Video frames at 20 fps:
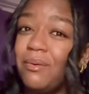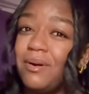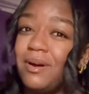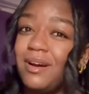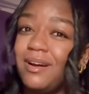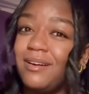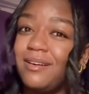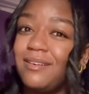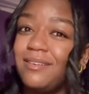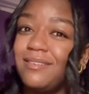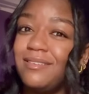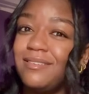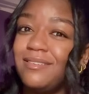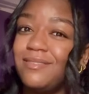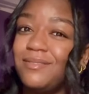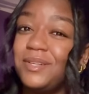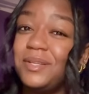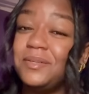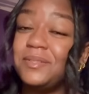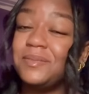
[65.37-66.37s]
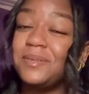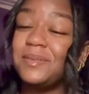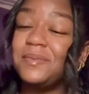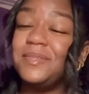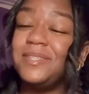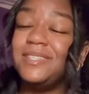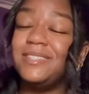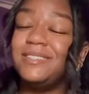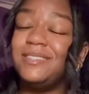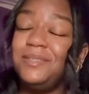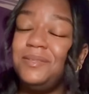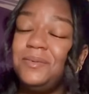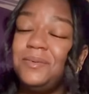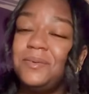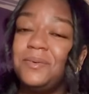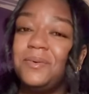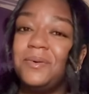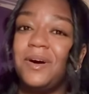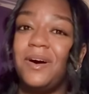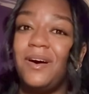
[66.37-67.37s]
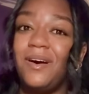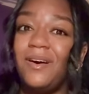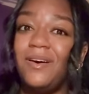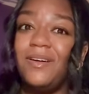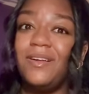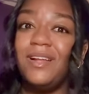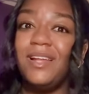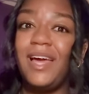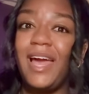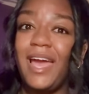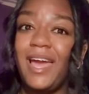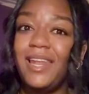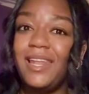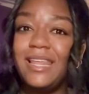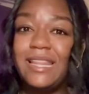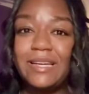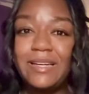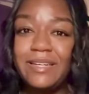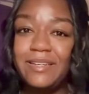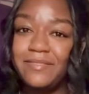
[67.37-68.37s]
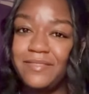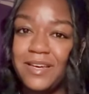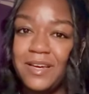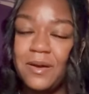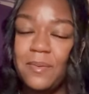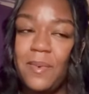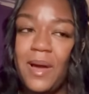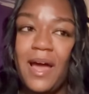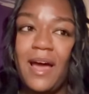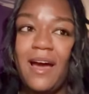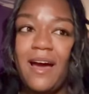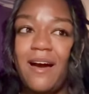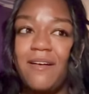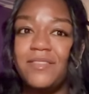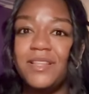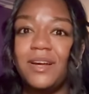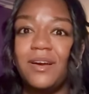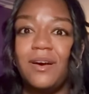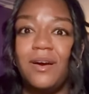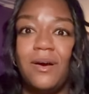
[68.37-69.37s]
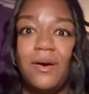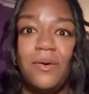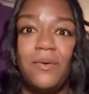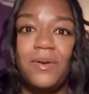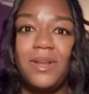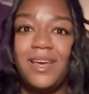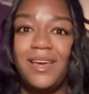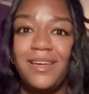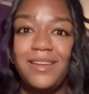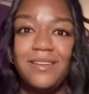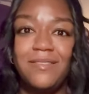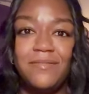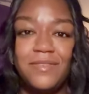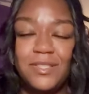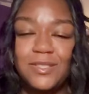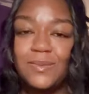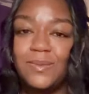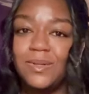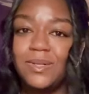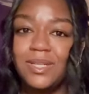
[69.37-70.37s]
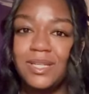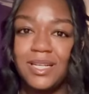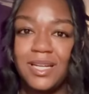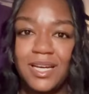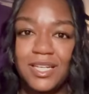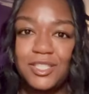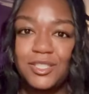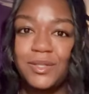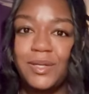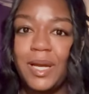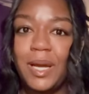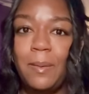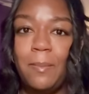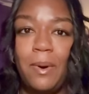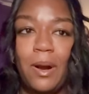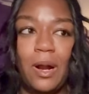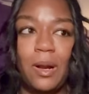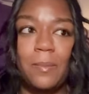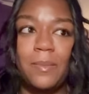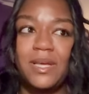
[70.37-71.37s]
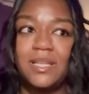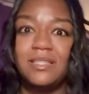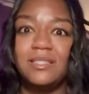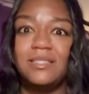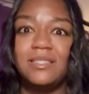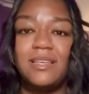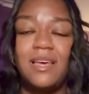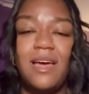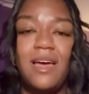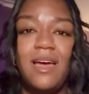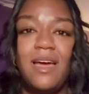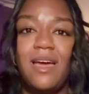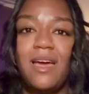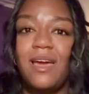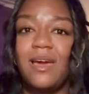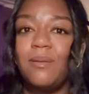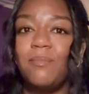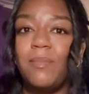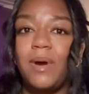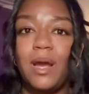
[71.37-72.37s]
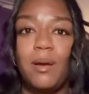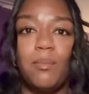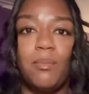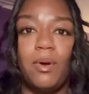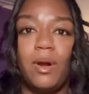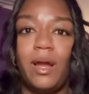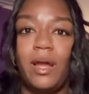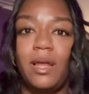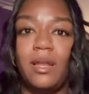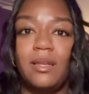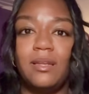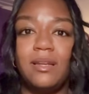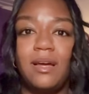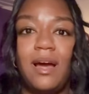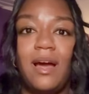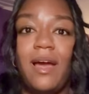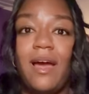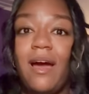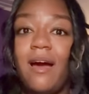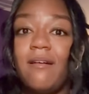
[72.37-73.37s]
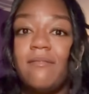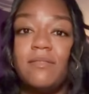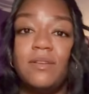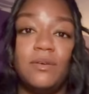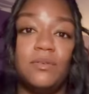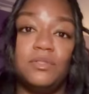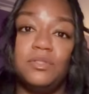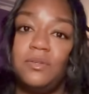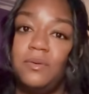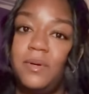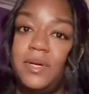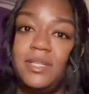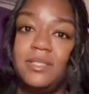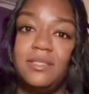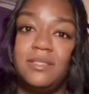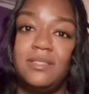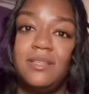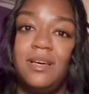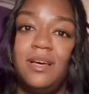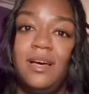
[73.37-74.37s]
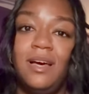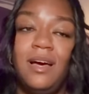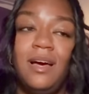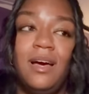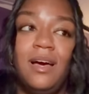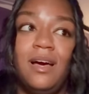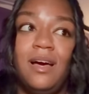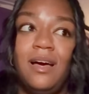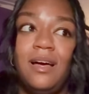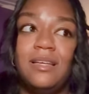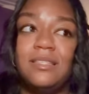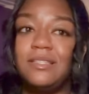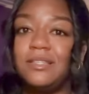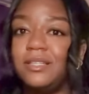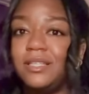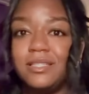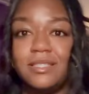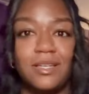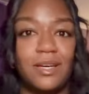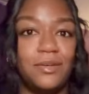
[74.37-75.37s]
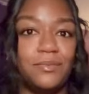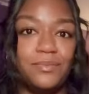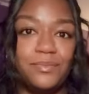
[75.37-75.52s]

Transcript: What do you expect me to do? All 83 of them have their own individual luxury apartments in my brain. I have no choice. So let's go.